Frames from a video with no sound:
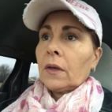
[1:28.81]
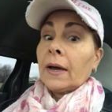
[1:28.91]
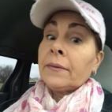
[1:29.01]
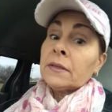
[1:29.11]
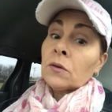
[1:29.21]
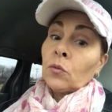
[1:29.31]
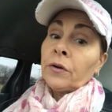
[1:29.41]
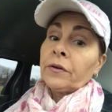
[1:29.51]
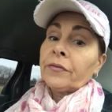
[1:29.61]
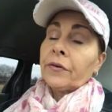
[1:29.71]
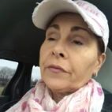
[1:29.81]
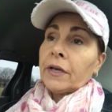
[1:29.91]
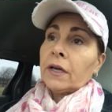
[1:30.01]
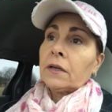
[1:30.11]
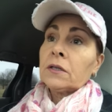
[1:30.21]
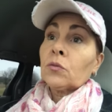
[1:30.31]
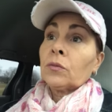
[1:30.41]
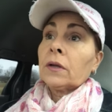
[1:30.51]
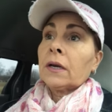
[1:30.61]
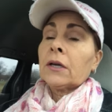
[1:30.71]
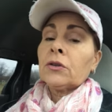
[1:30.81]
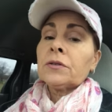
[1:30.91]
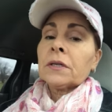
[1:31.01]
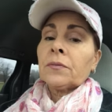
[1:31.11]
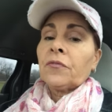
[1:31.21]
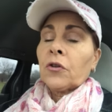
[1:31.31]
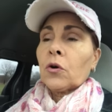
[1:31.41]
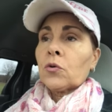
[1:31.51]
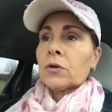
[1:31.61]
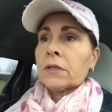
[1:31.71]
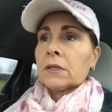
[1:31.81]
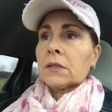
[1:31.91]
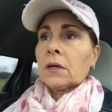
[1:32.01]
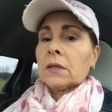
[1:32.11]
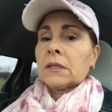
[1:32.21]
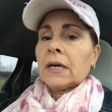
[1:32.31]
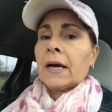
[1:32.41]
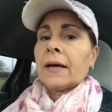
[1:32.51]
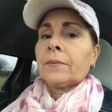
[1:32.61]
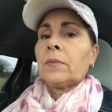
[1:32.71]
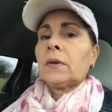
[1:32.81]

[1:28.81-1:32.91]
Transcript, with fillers: I mean, he's a wonderful vet, he's, and I use him for the horses all the time.